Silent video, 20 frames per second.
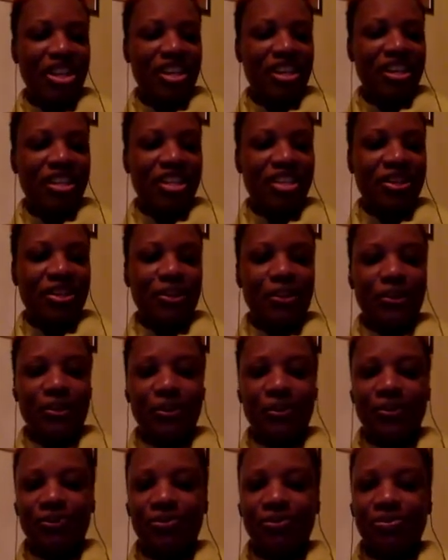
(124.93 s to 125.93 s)
So
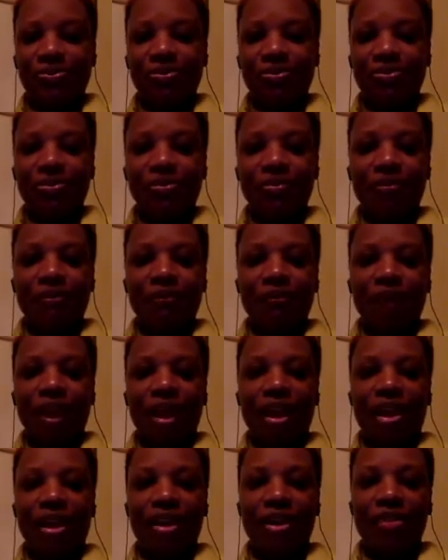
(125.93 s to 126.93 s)

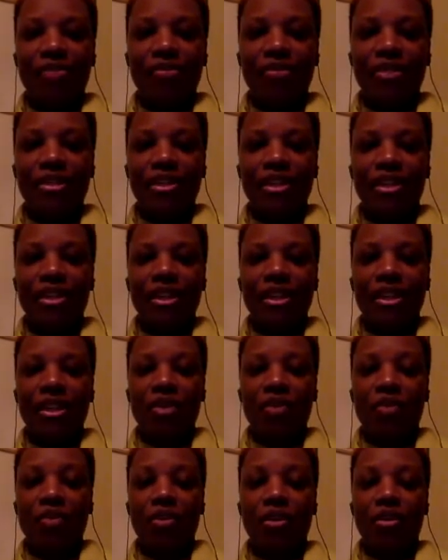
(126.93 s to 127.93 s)
I am taking
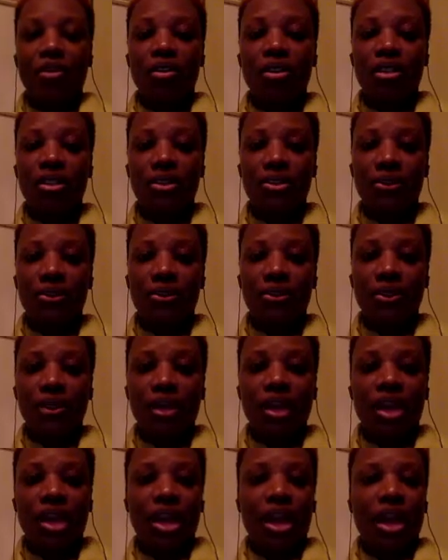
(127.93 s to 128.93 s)
one stone
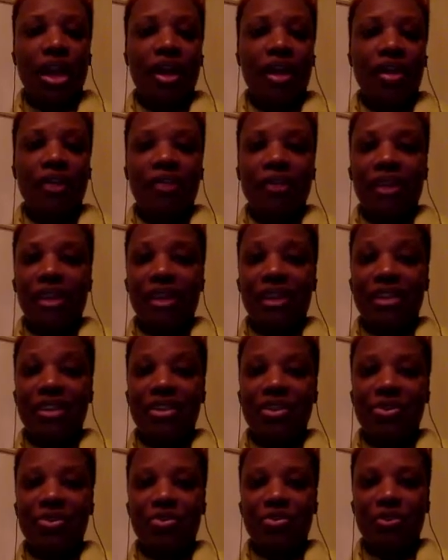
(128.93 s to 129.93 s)
and I'm killing
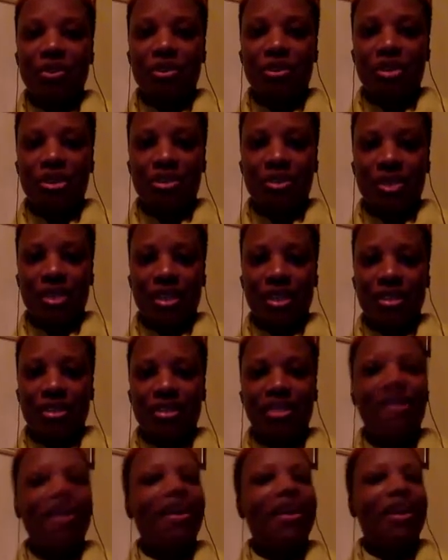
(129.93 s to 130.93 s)
two birds with it.
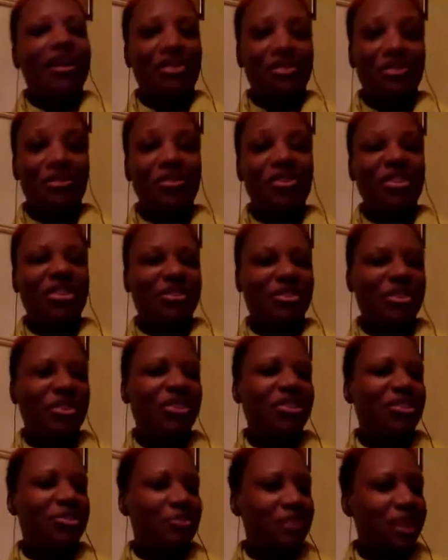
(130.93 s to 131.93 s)
And of course, if you're a
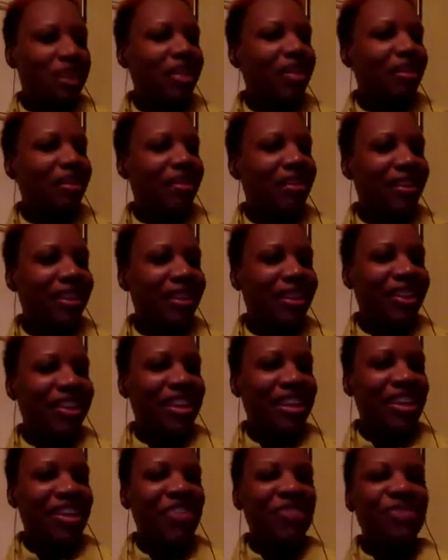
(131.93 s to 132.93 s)
Jamaican,
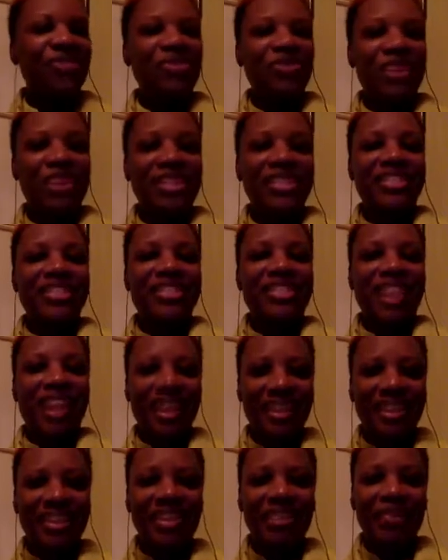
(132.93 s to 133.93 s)
then you know
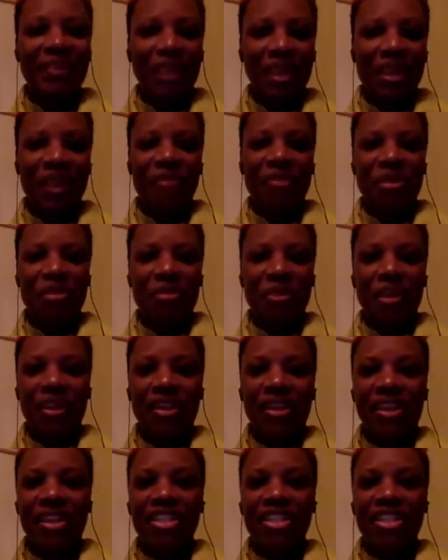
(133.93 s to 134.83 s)
exactly what I mean by that.